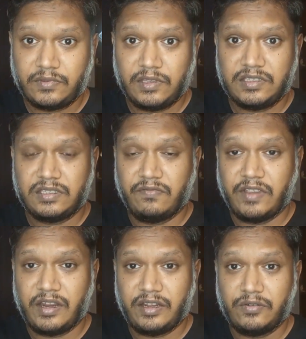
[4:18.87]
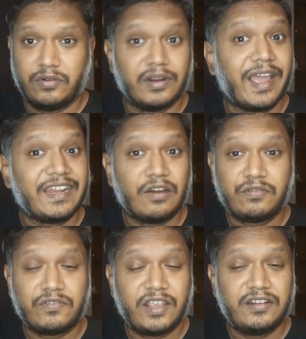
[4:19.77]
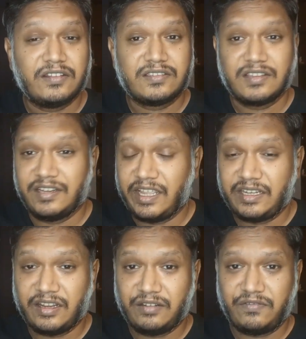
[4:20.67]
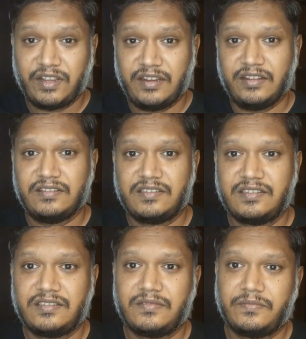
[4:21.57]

This is a very good night out fragrance, a date night fragrance.